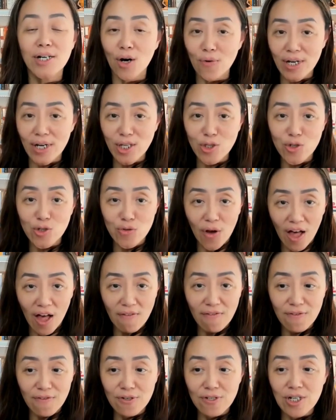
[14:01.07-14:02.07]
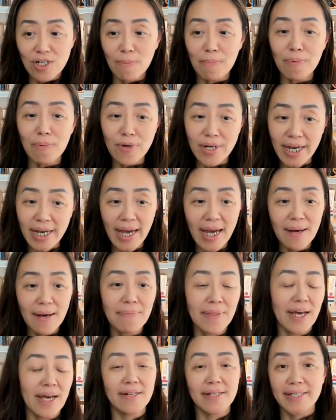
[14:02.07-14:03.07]
going to offer a
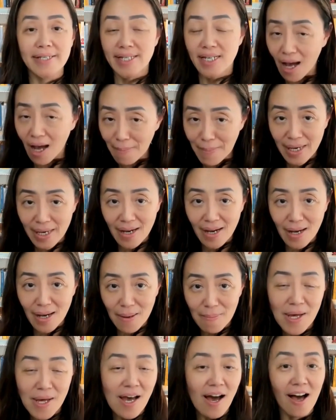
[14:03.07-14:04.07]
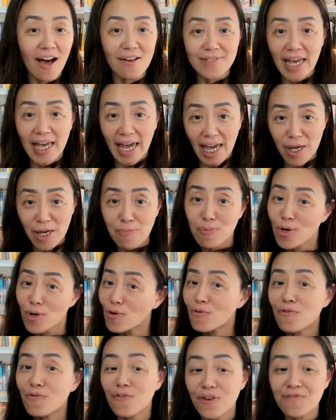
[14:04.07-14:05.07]
bootcamp that is coming up on
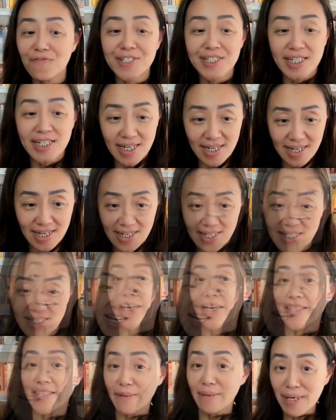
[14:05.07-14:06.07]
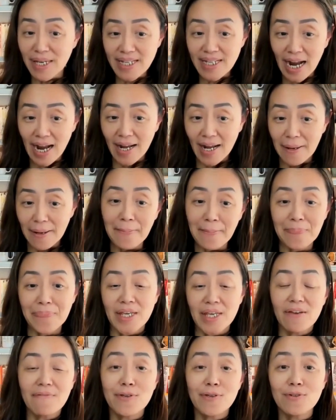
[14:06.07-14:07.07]
April 15. In the meantime,
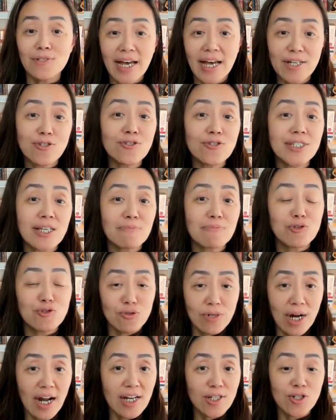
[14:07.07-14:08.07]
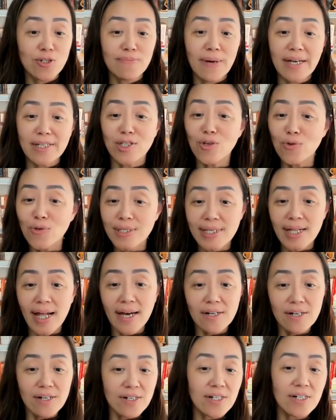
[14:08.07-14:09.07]
if you like to subscribe to my
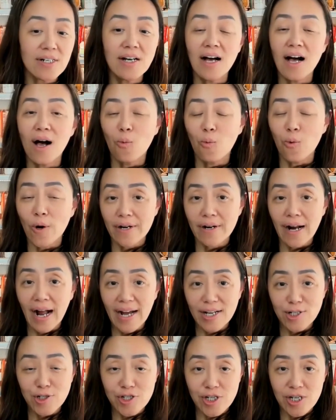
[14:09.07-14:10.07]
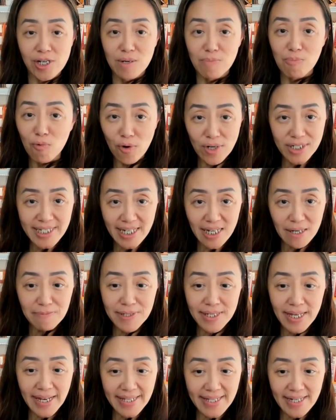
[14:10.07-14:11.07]
newsletter, where I share more
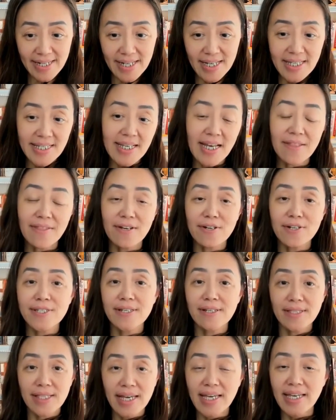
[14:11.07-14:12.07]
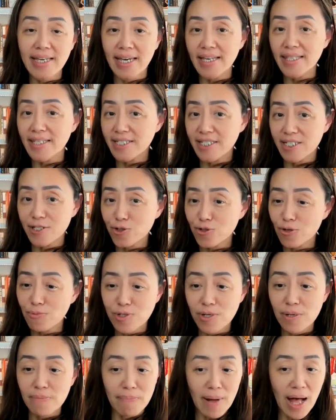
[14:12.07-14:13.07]
tips like this. There's a link in the
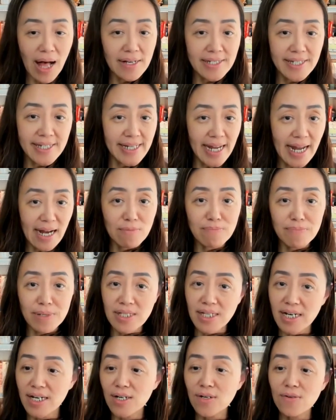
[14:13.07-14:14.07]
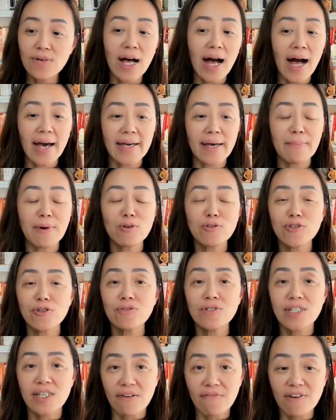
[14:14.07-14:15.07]
description box down below. I am
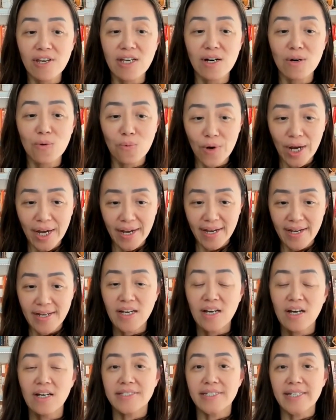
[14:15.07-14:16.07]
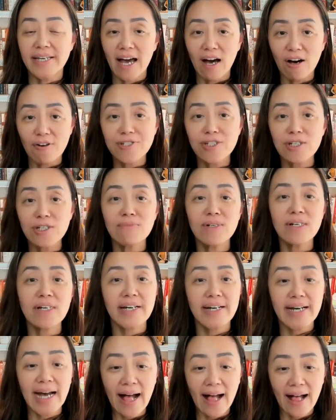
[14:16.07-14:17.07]
also giving away the
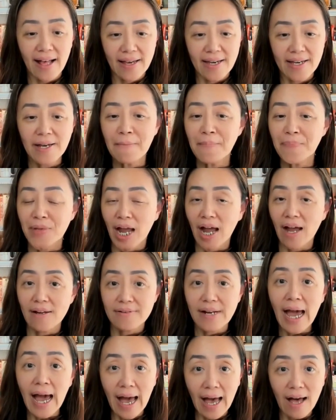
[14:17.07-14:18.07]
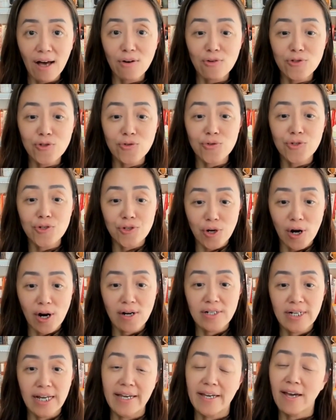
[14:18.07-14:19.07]
ultimate guide on how to
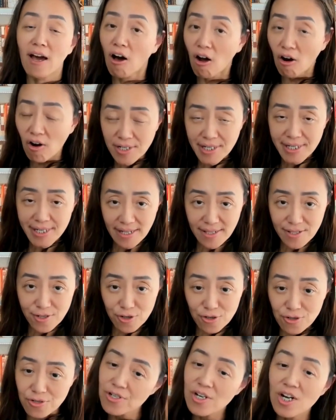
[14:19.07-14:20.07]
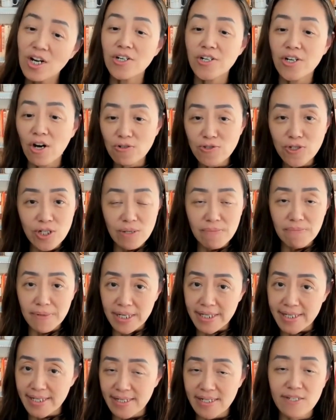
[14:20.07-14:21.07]
start a heart center coaching
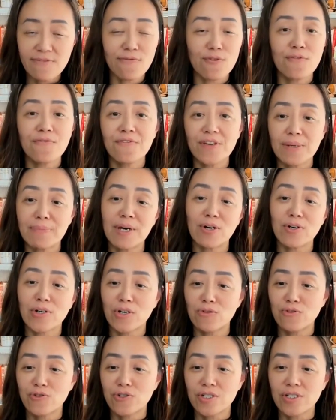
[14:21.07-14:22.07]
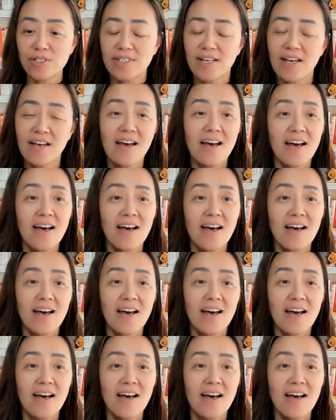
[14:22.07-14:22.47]
business for female coaches.